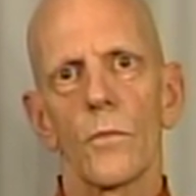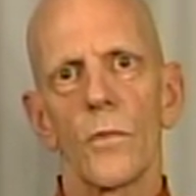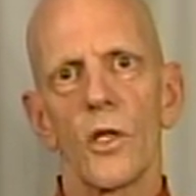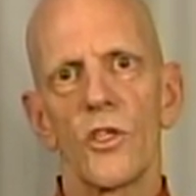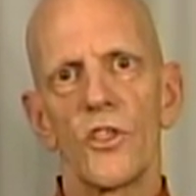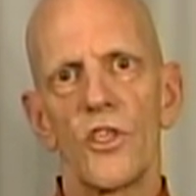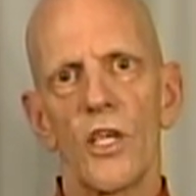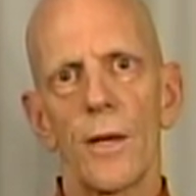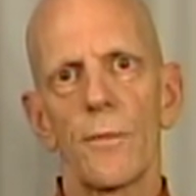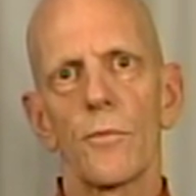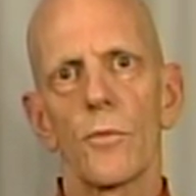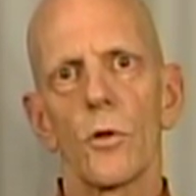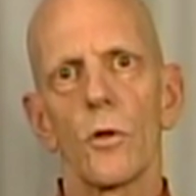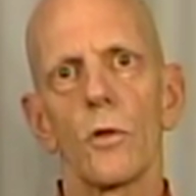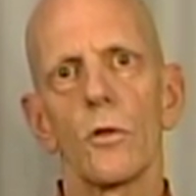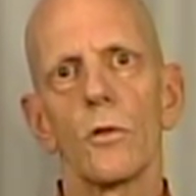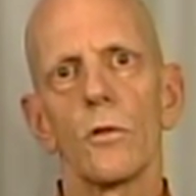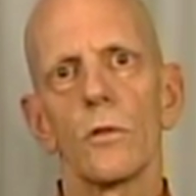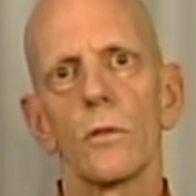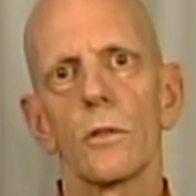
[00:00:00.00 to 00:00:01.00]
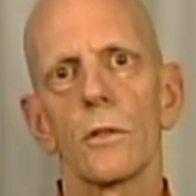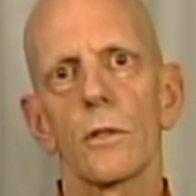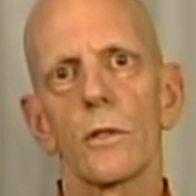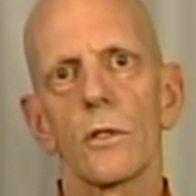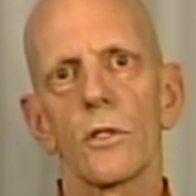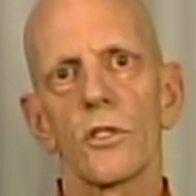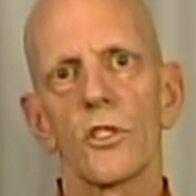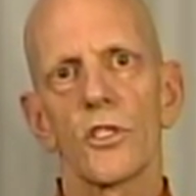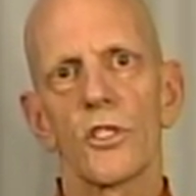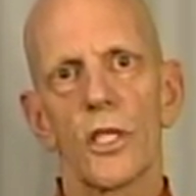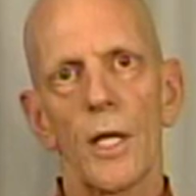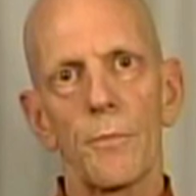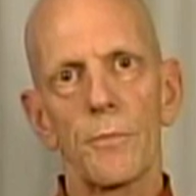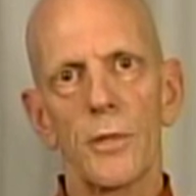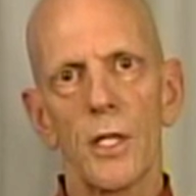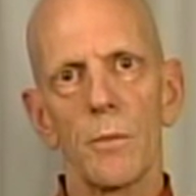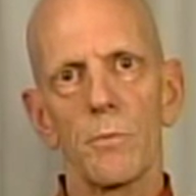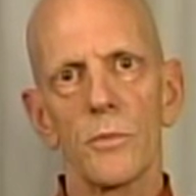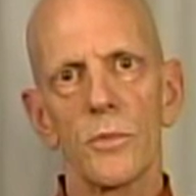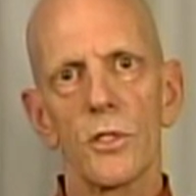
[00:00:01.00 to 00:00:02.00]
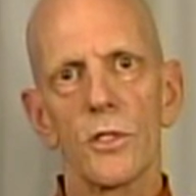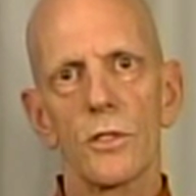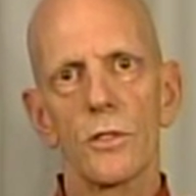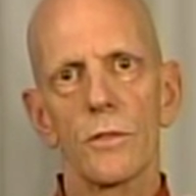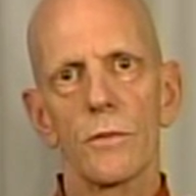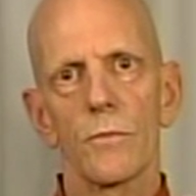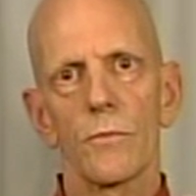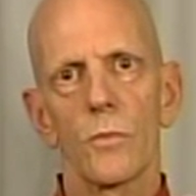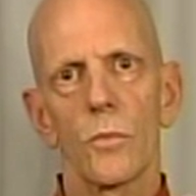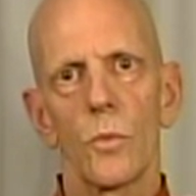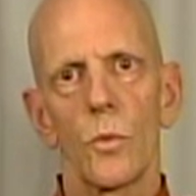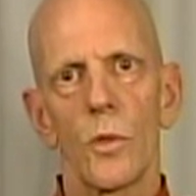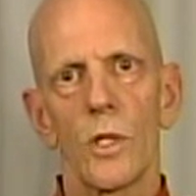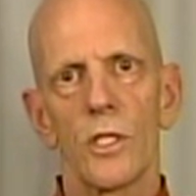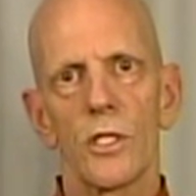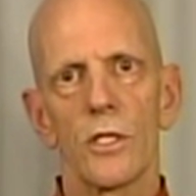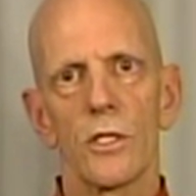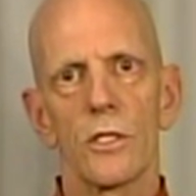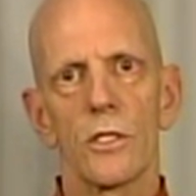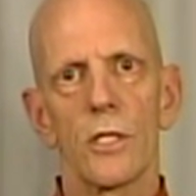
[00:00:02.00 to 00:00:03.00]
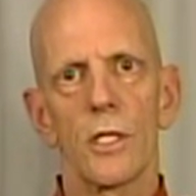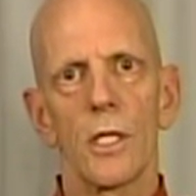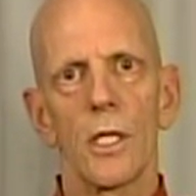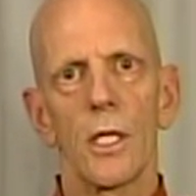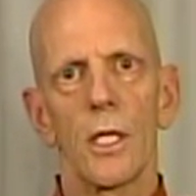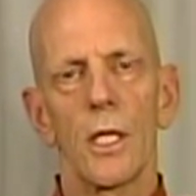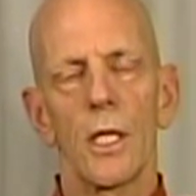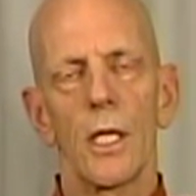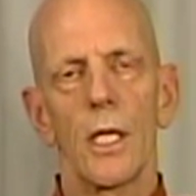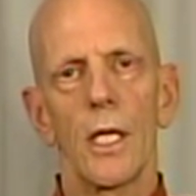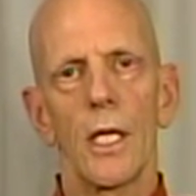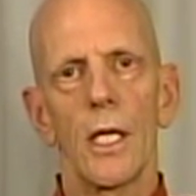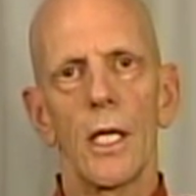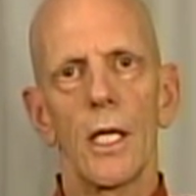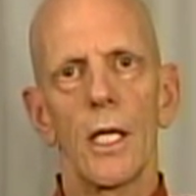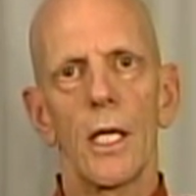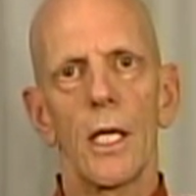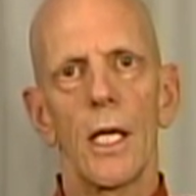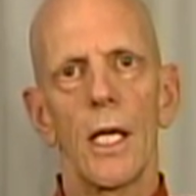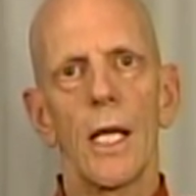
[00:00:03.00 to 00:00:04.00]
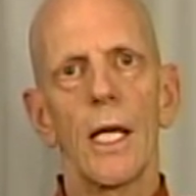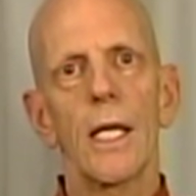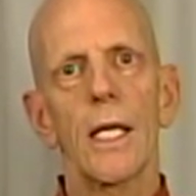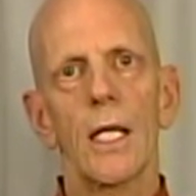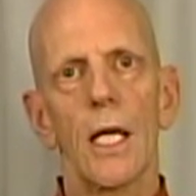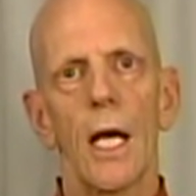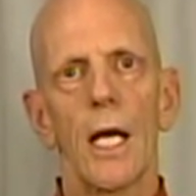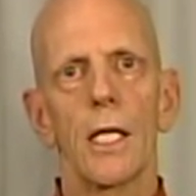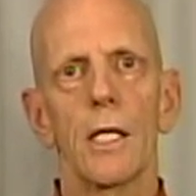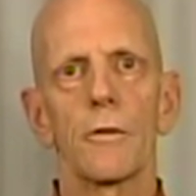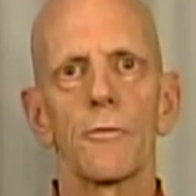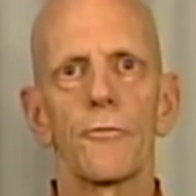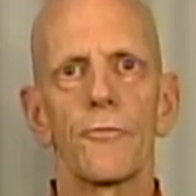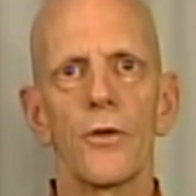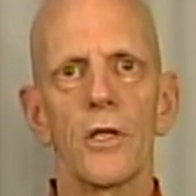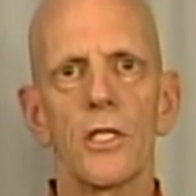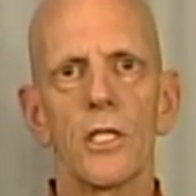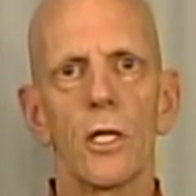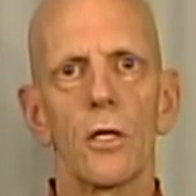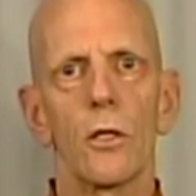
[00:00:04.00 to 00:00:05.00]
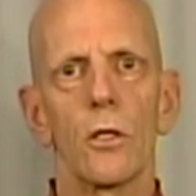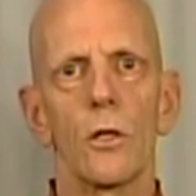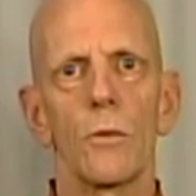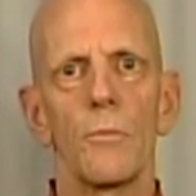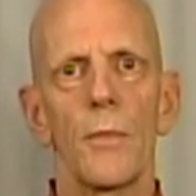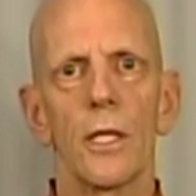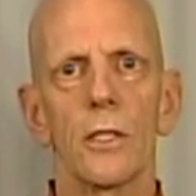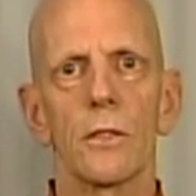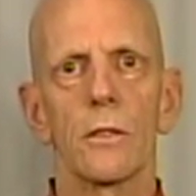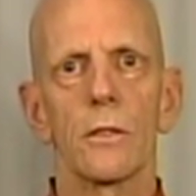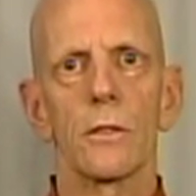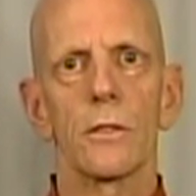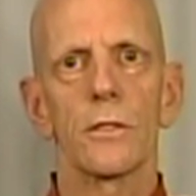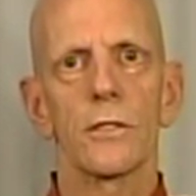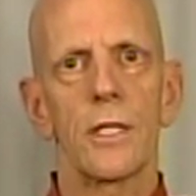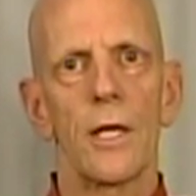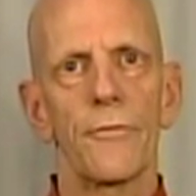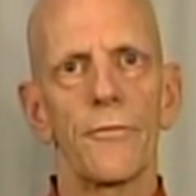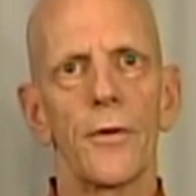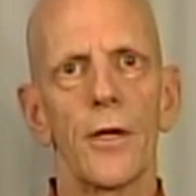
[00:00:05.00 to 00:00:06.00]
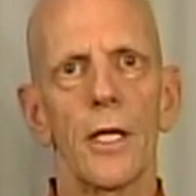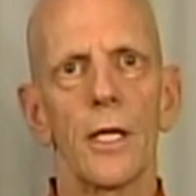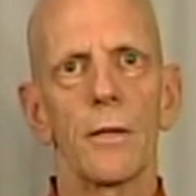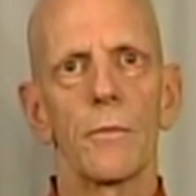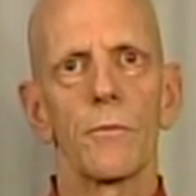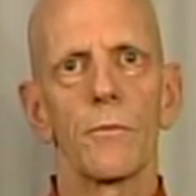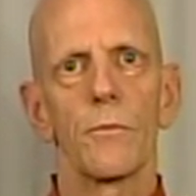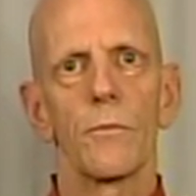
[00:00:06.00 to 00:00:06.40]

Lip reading: general symptoms, which is any kind of physical or mental suffering.